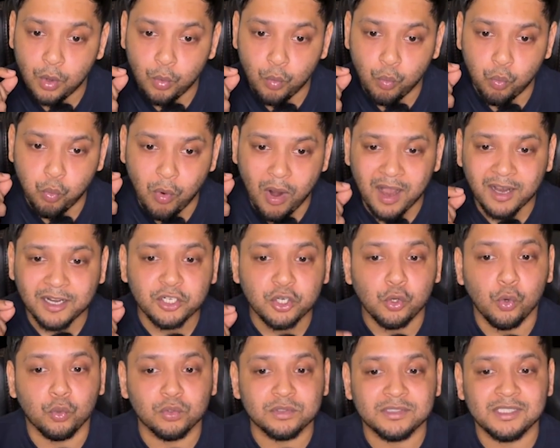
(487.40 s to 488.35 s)
work
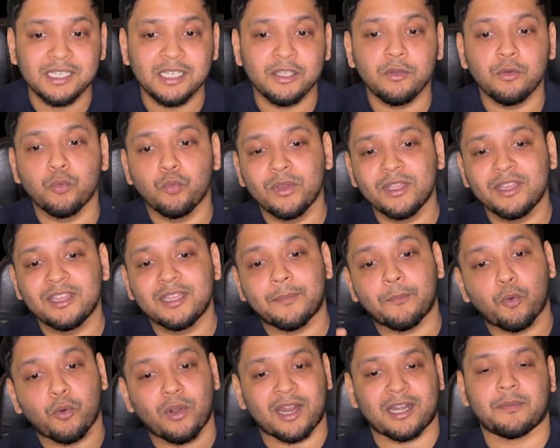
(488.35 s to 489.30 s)
closely with the
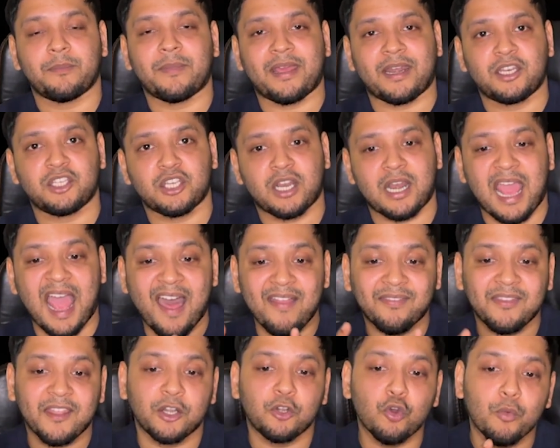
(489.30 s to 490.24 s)
product manager
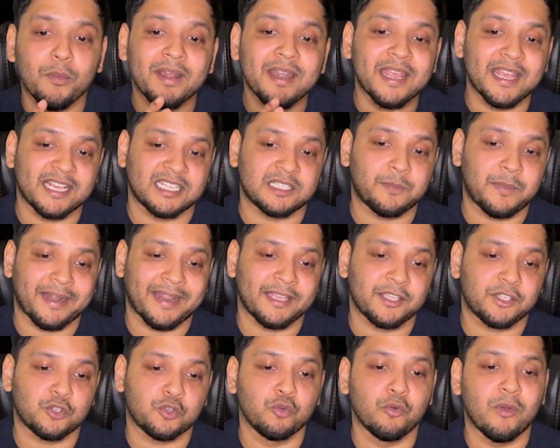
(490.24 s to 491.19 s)
and the domain
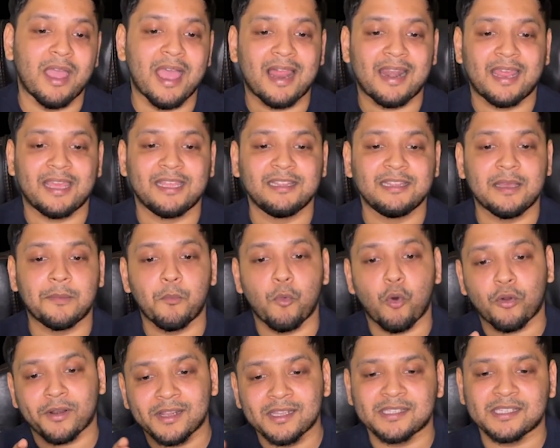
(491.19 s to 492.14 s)
expertise to align the
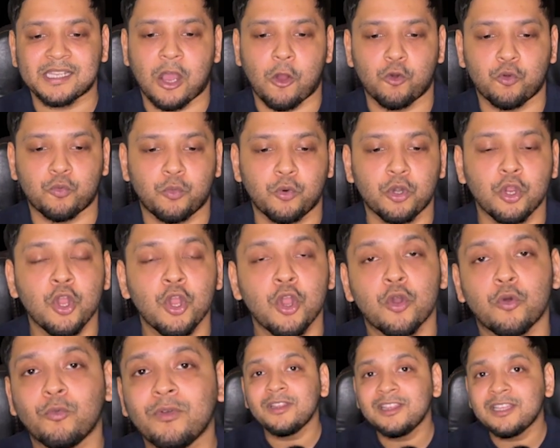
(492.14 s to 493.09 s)
model's output
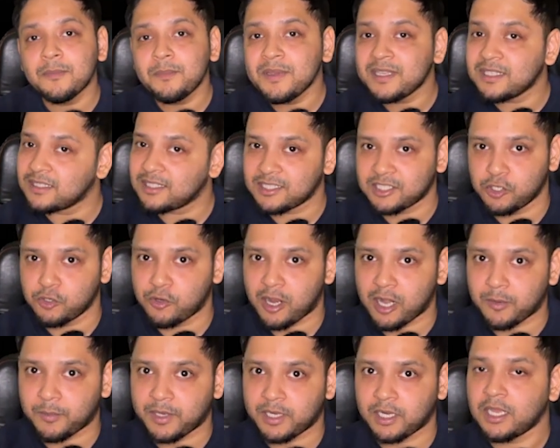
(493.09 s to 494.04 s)
with the business
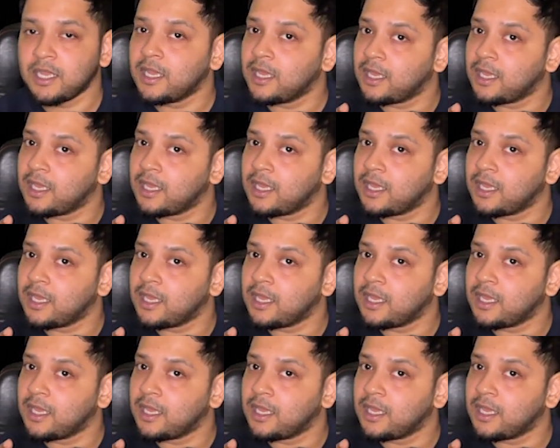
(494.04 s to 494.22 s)
requirement.